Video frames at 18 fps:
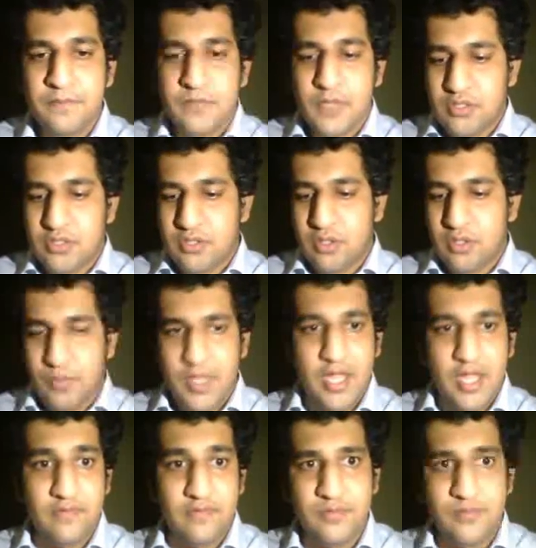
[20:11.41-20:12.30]
So we
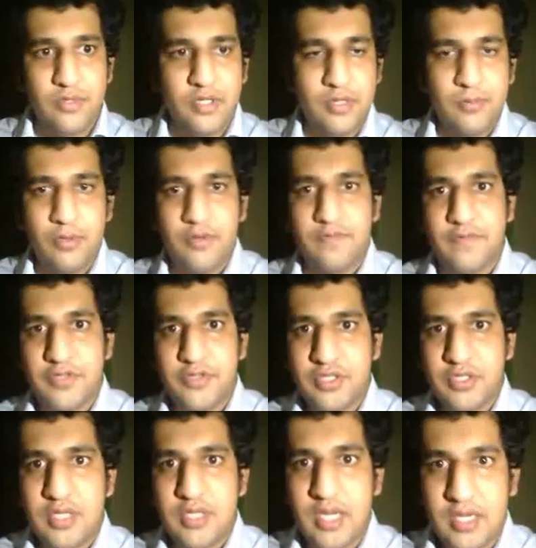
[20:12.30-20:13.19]
haven't spoken about
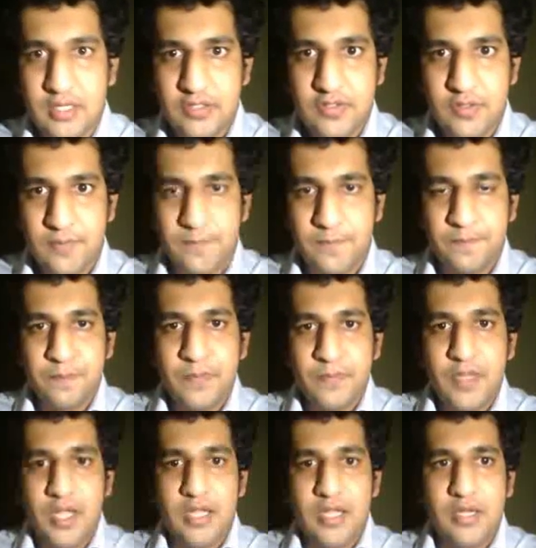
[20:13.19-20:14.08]
vision yet. So
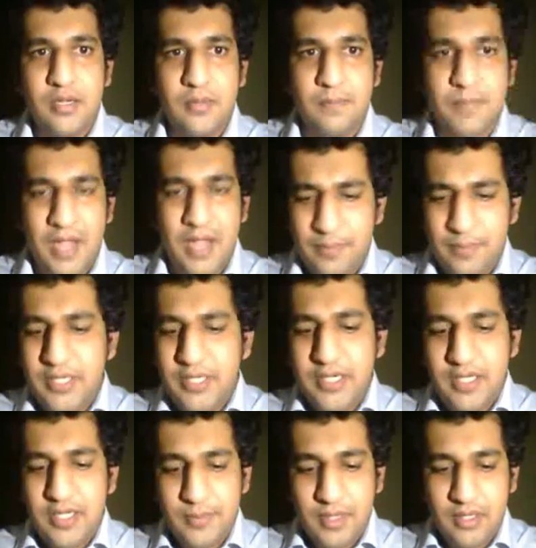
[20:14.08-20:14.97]
in
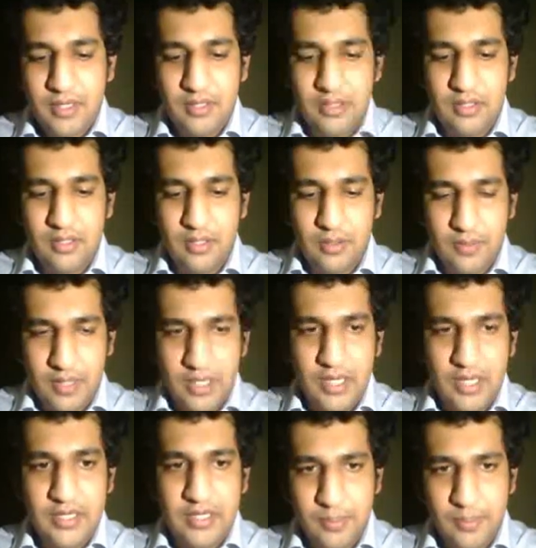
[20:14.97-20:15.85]
papilledema,
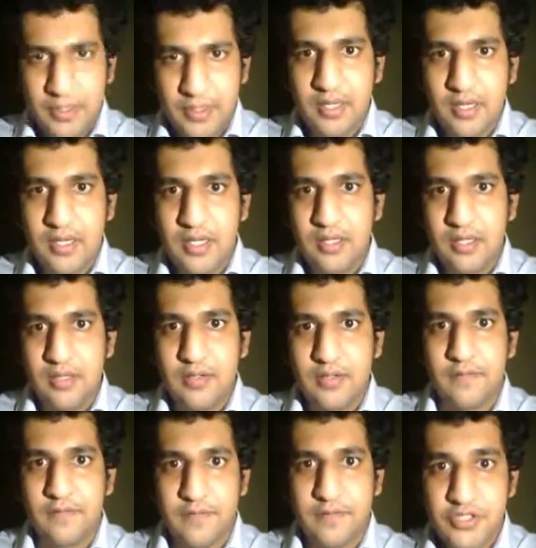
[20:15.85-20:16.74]
okay, typically
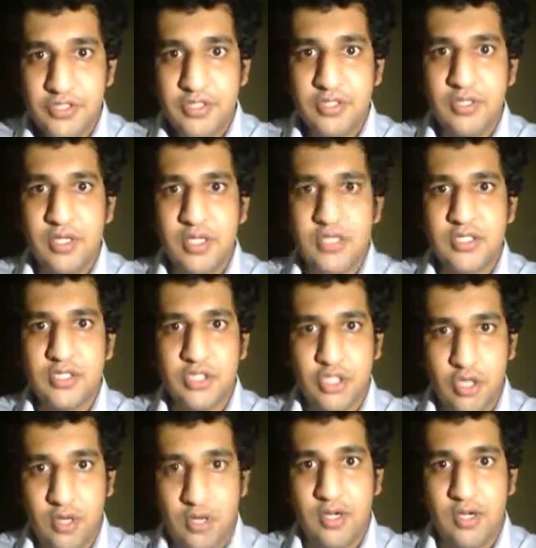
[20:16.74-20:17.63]
vision is
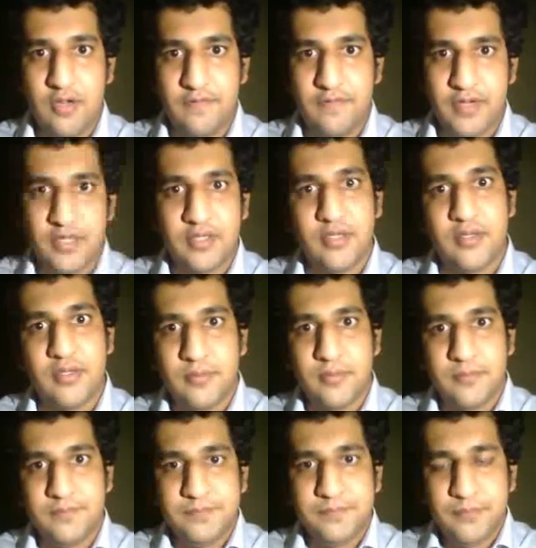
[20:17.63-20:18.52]
not affected.
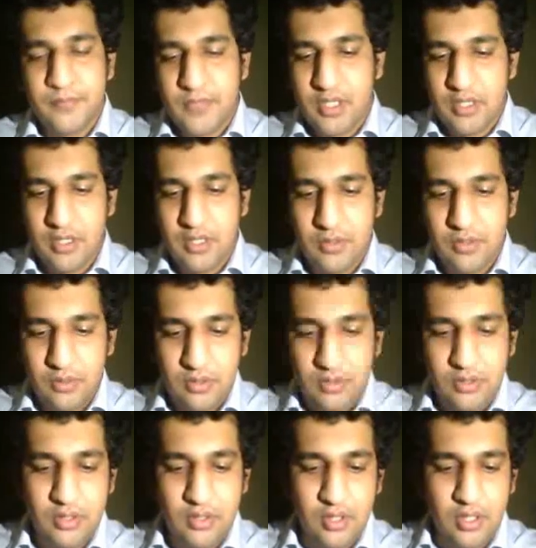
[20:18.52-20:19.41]
Now,
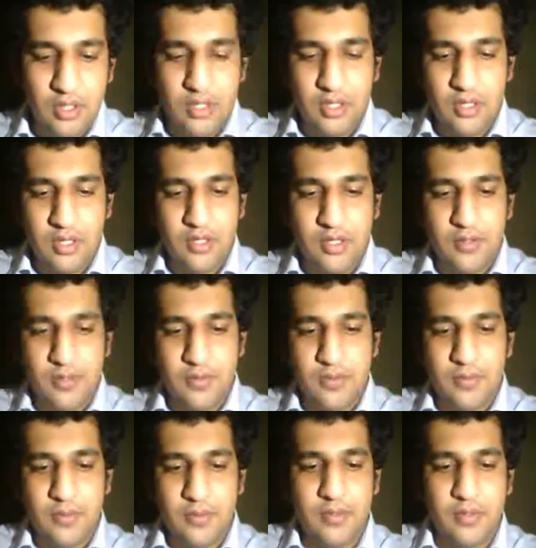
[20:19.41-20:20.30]

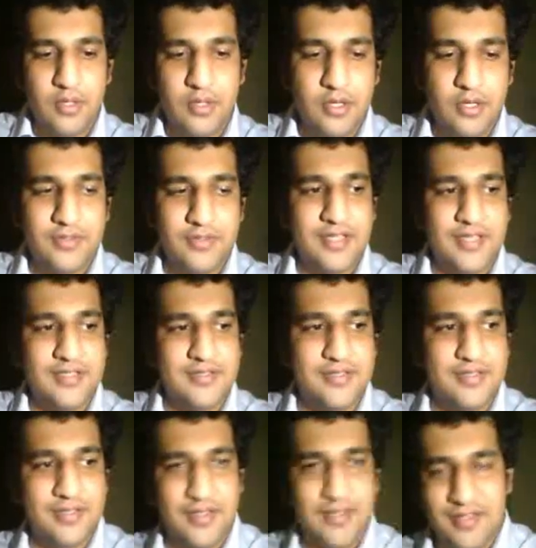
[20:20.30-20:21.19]

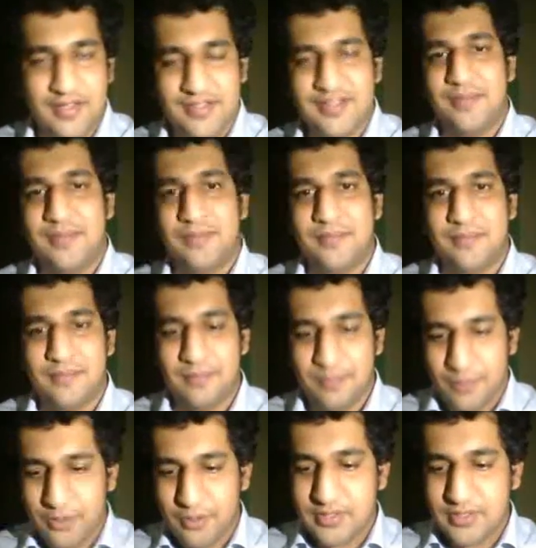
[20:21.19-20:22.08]
there's some
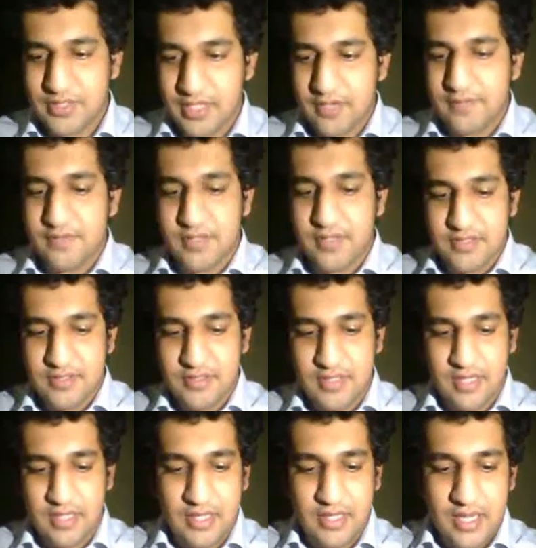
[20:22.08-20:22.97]
books give this,
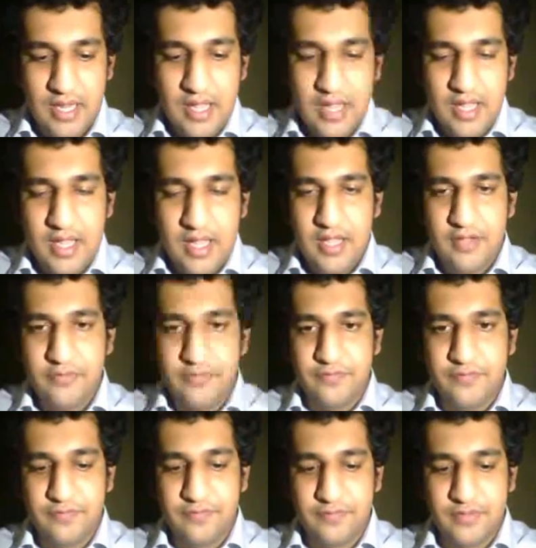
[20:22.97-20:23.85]
that
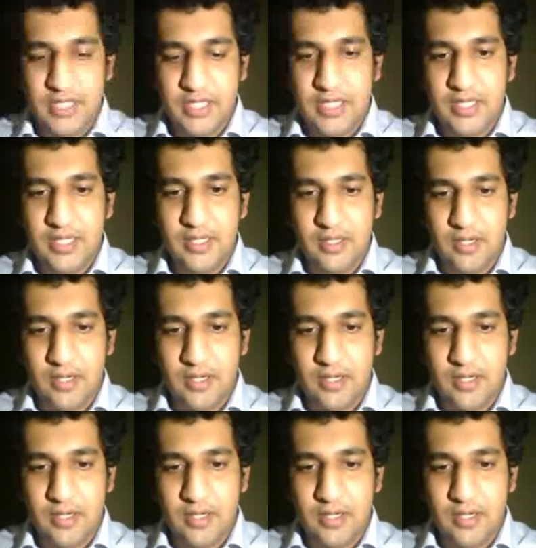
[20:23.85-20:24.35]
if the